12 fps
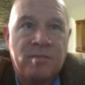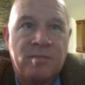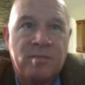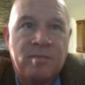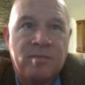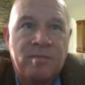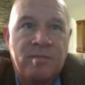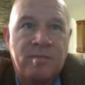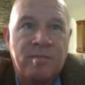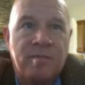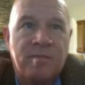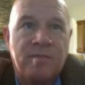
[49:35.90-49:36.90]

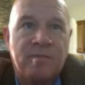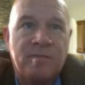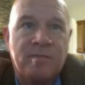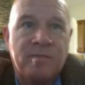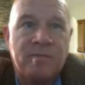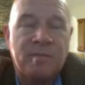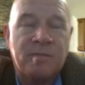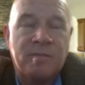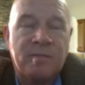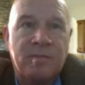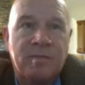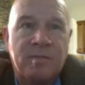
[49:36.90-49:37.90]

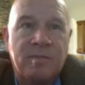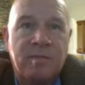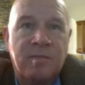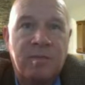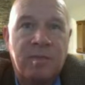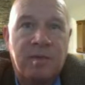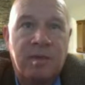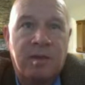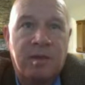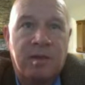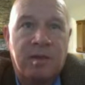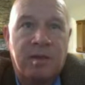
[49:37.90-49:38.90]

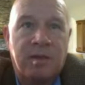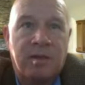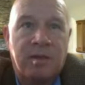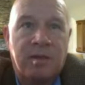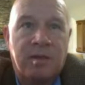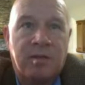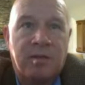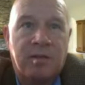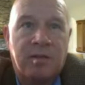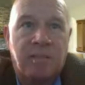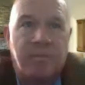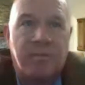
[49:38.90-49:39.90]

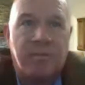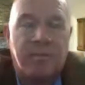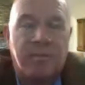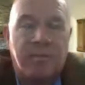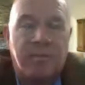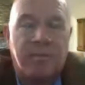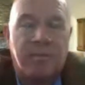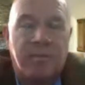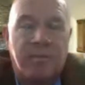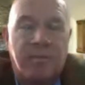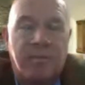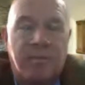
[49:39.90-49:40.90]

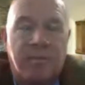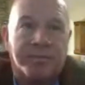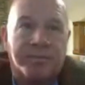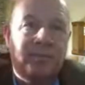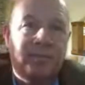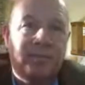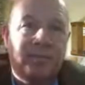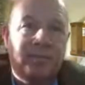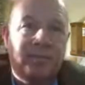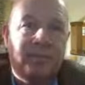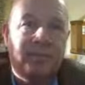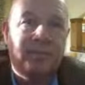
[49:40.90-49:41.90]

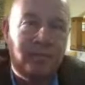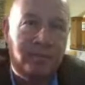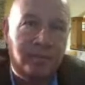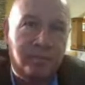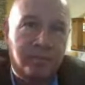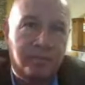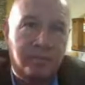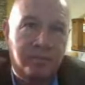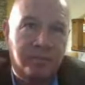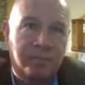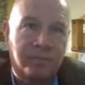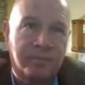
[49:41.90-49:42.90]

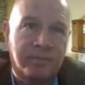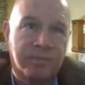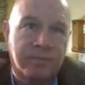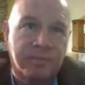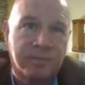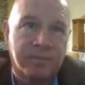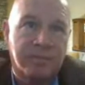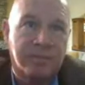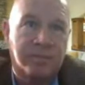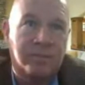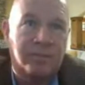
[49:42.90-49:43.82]
No words are spoken by the person on screen.